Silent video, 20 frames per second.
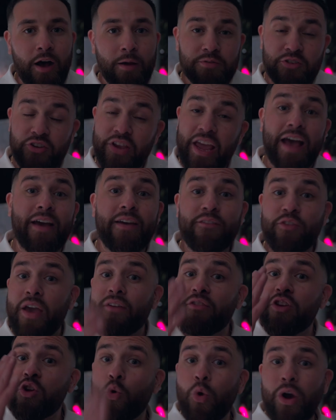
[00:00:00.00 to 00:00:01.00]
So yeah, if you
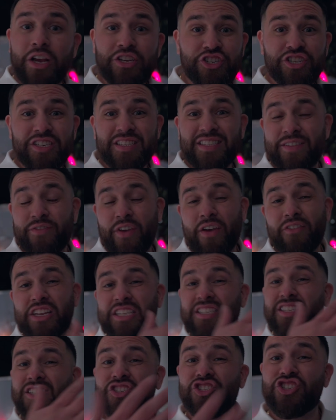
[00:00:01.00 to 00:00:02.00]
have any questions, if you have any
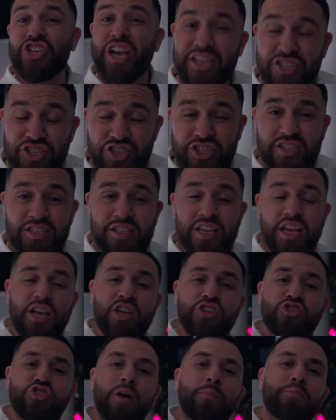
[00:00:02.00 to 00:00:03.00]
suggestions,
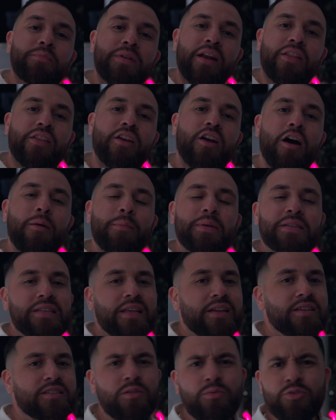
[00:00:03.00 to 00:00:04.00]
drop them down in the comments.
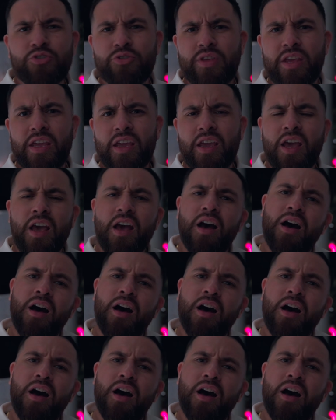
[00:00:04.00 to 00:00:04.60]
Let us know what you think.